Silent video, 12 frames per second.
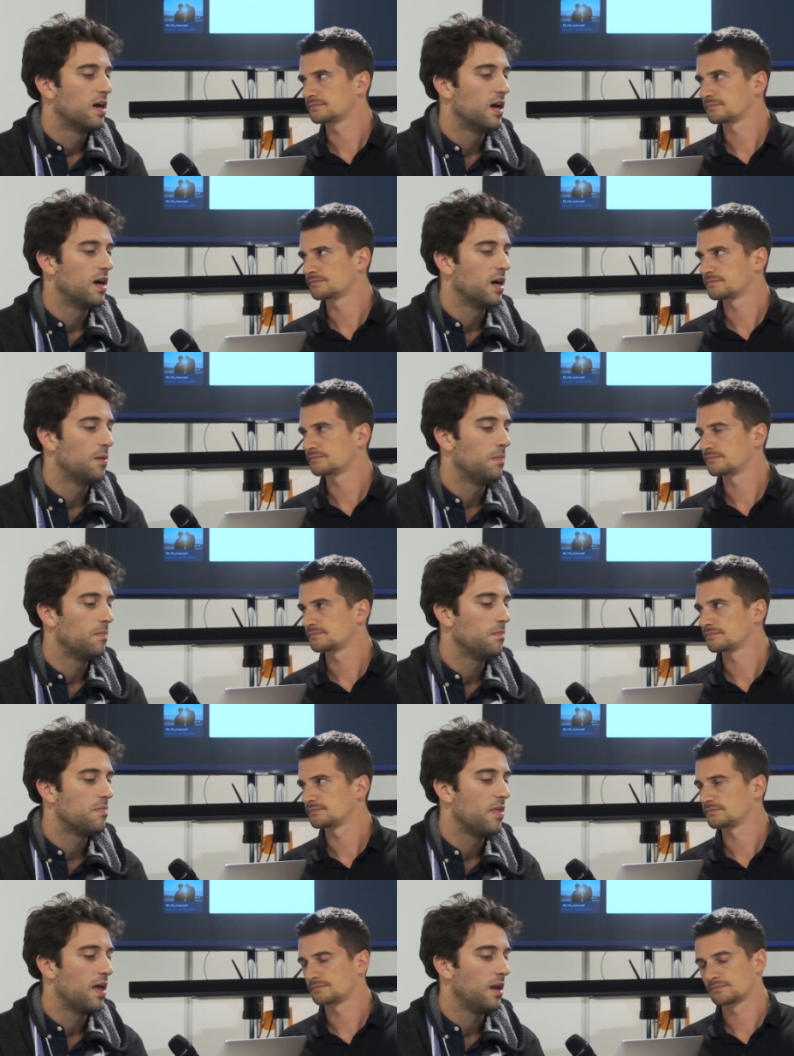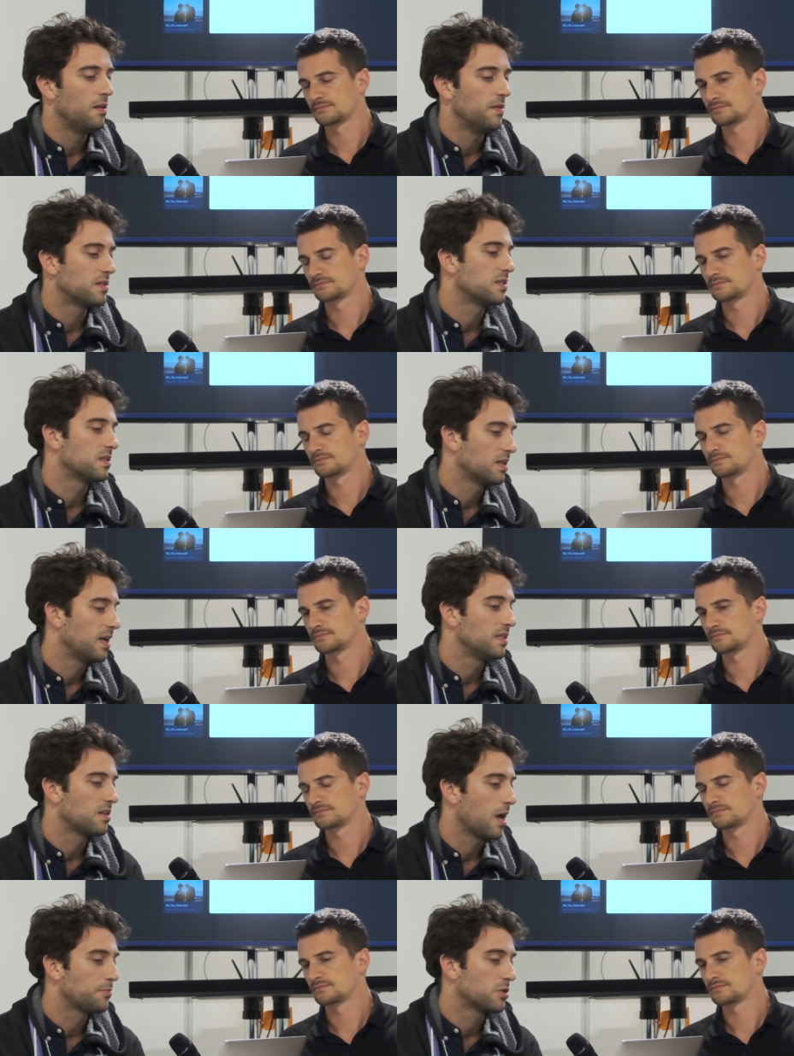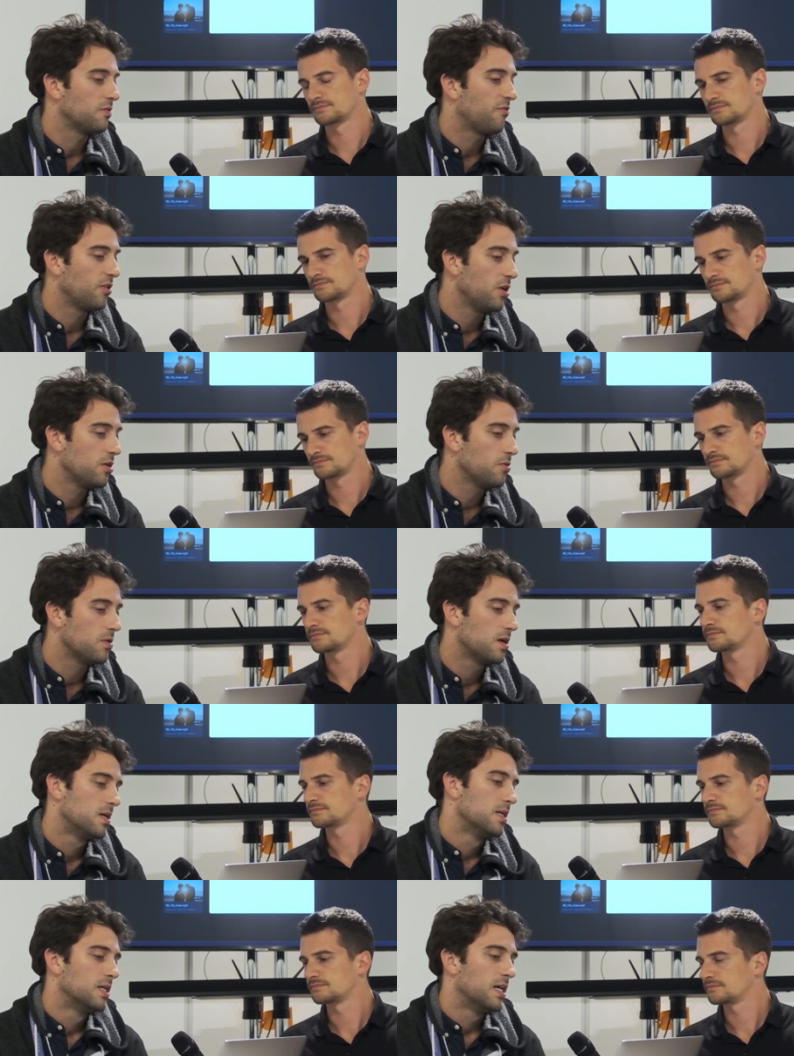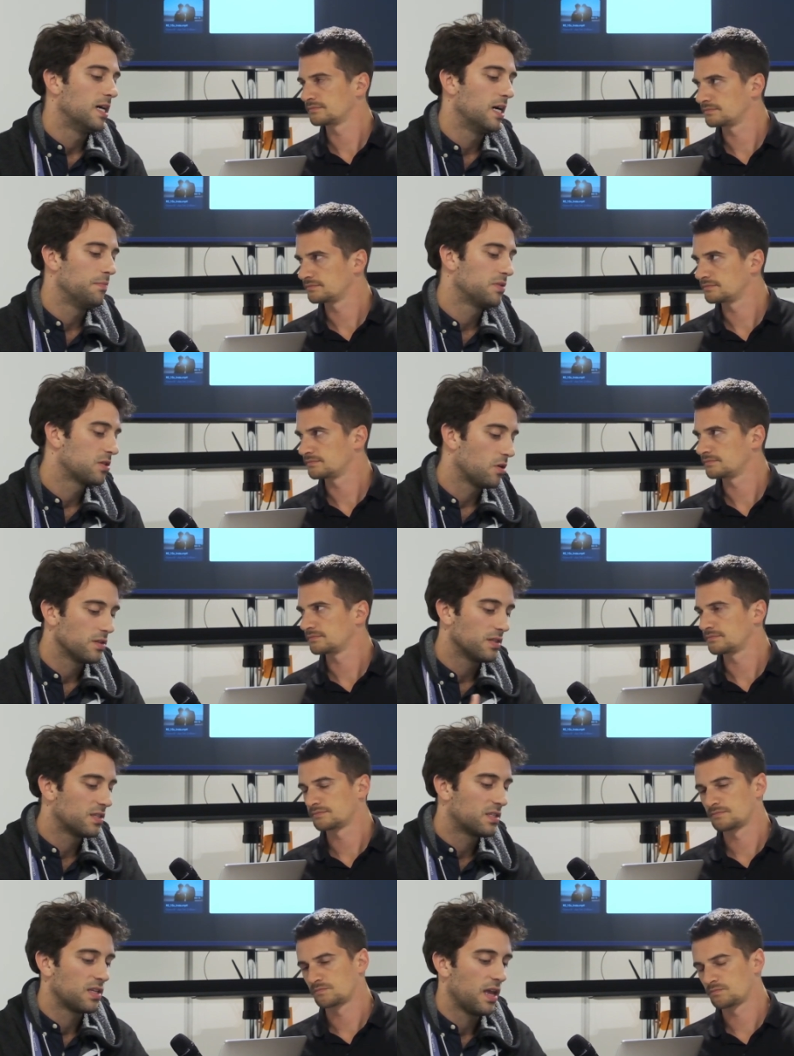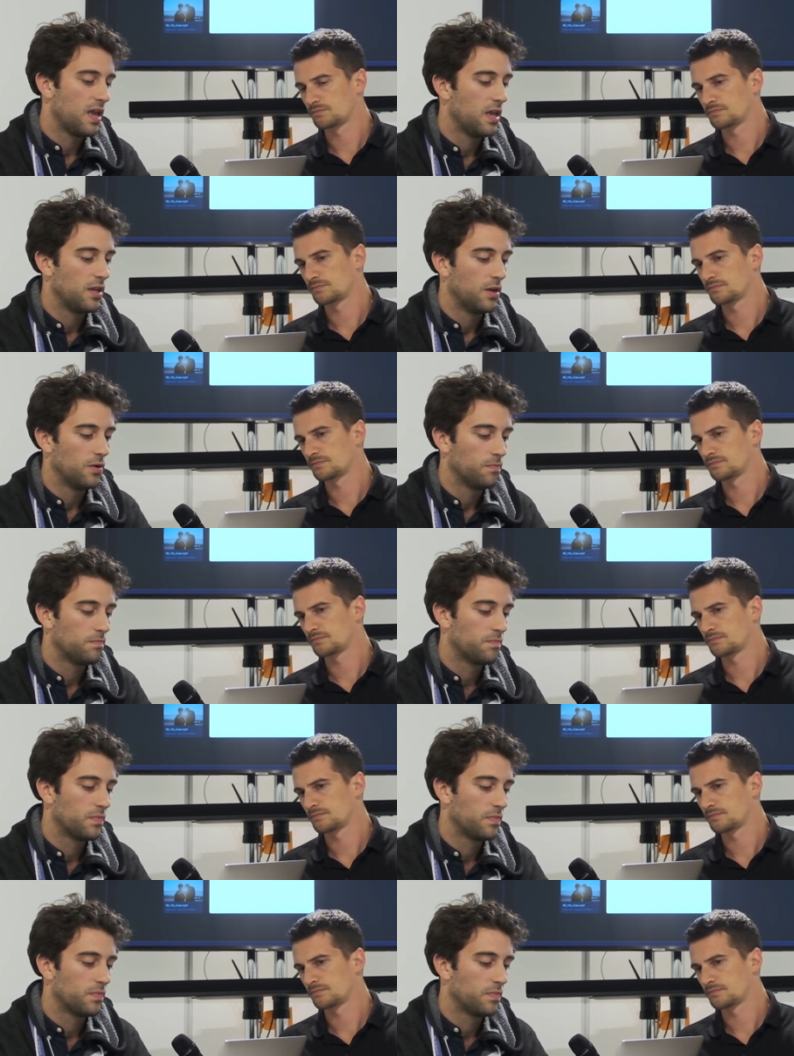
Speaker 1: um, then this is a nice option for you. Um, so I'll just say you know